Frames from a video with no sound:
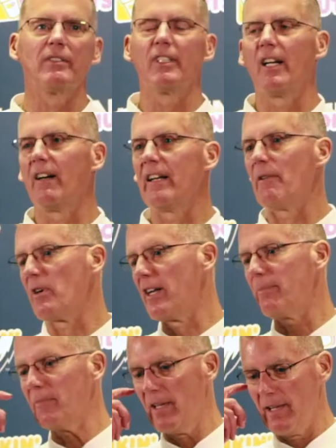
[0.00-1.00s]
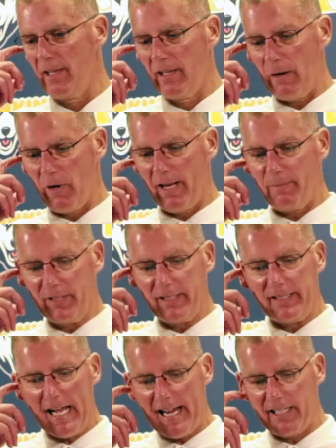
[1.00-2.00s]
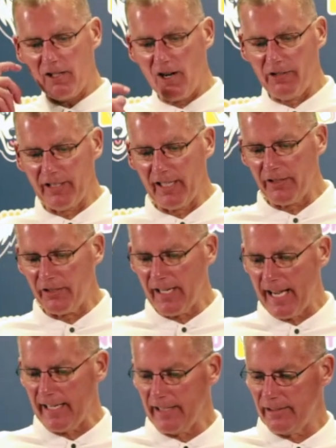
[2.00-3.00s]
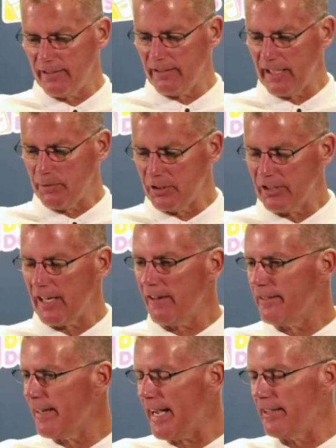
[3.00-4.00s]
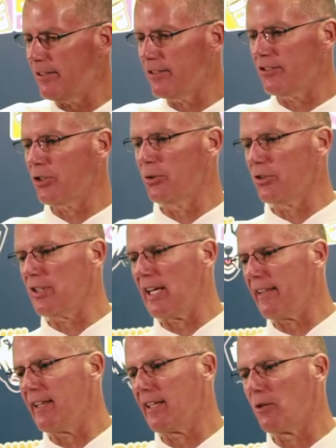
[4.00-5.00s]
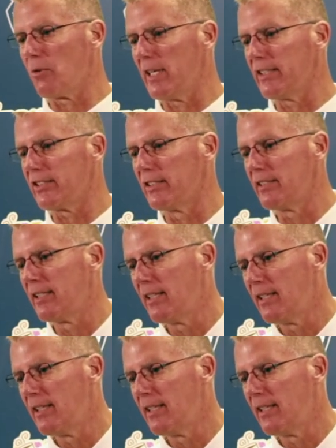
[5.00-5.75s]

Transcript: You know, and I went up I went up in the dining hall the other day and he was there at night on Tuesday, I think it was, and